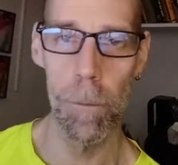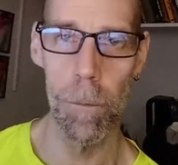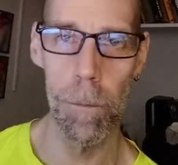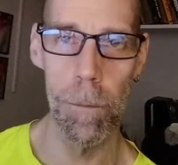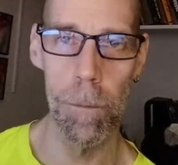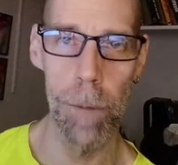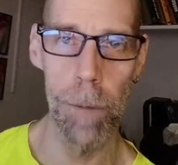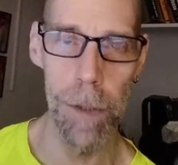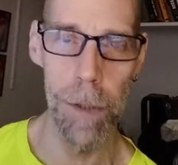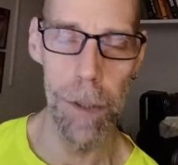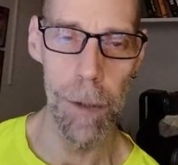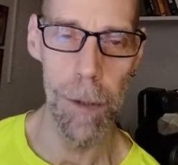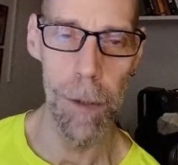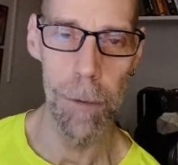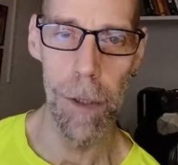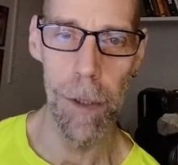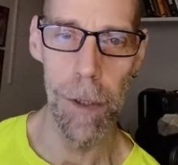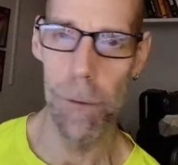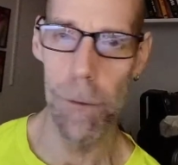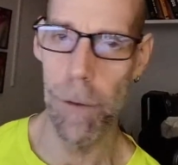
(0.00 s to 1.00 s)
But
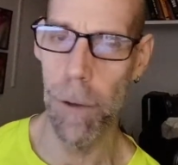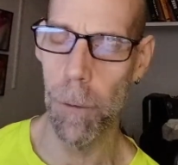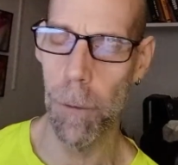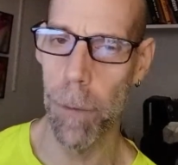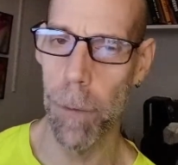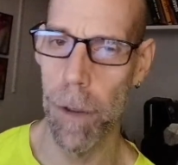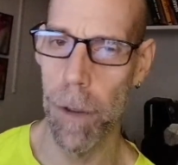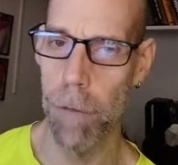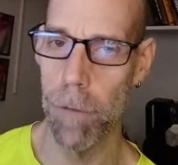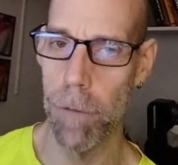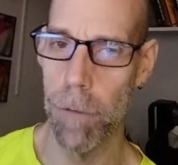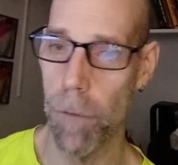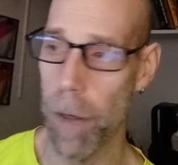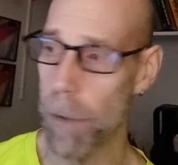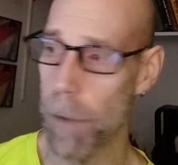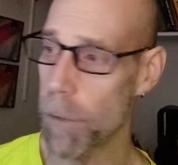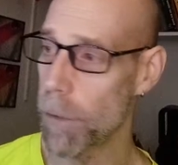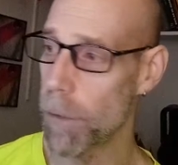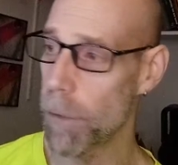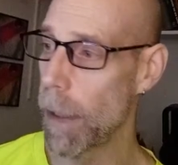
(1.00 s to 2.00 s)
here's a little bit of
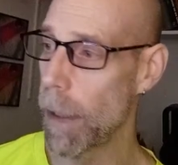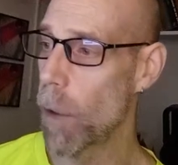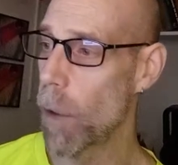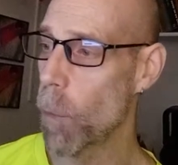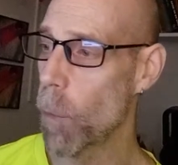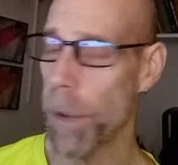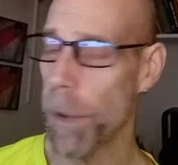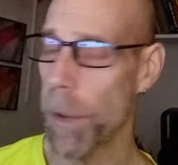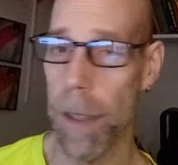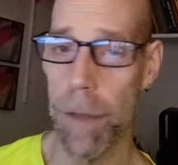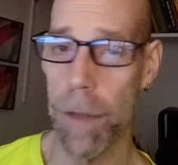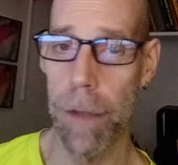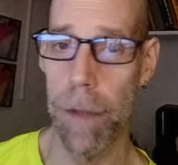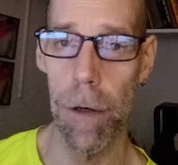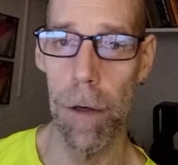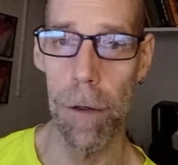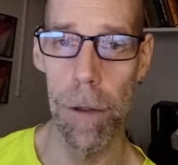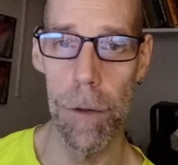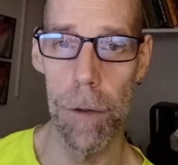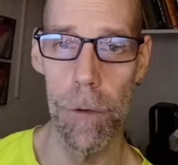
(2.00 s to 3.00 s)
advice. When you get that
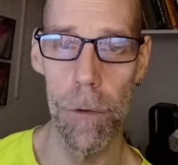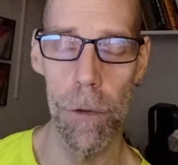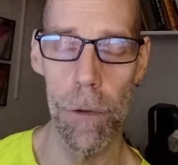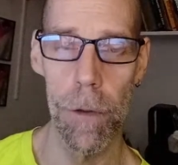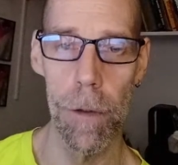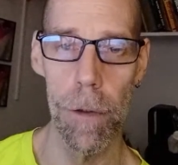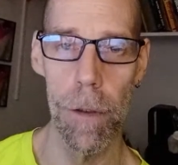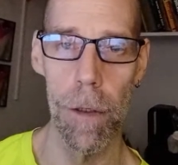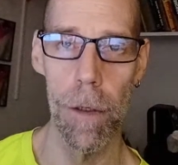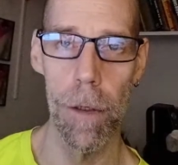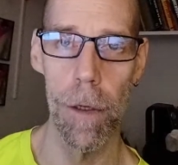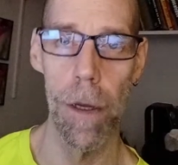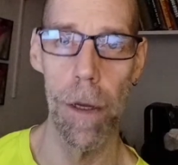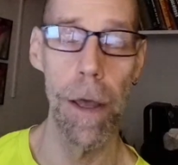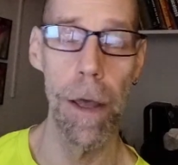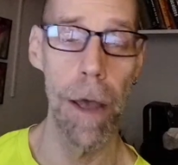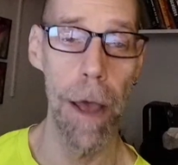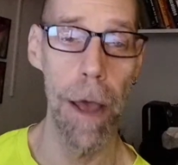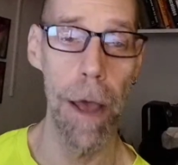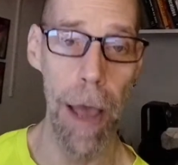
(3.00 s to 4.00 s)
urge,
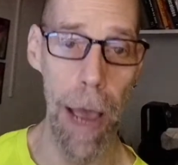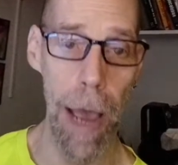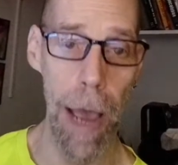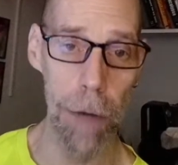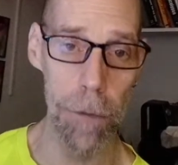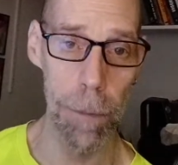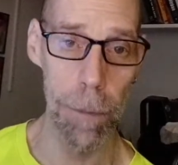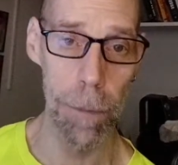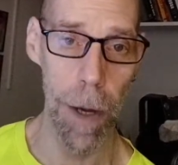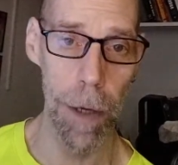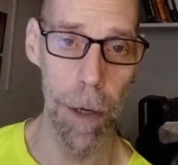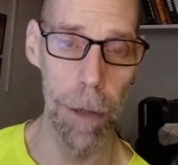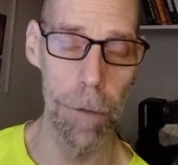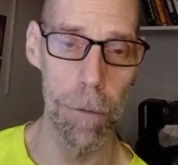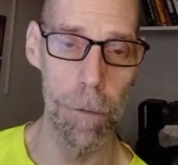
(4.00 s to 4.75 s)
act upon it.